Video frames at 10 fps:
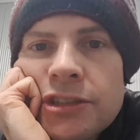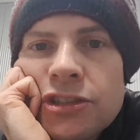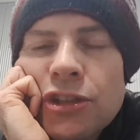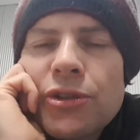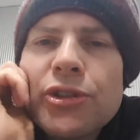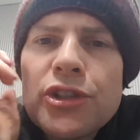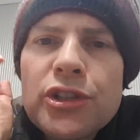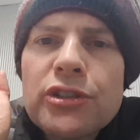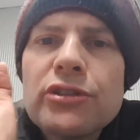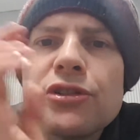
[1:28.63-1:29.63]
So you
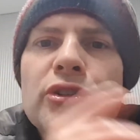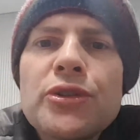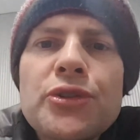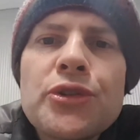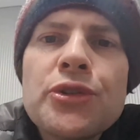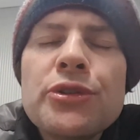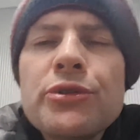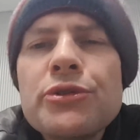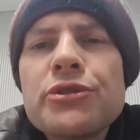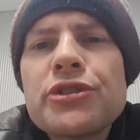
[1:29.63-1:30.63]
can
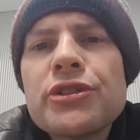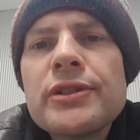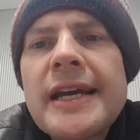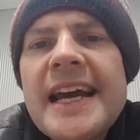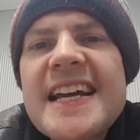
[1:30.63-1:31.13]
use it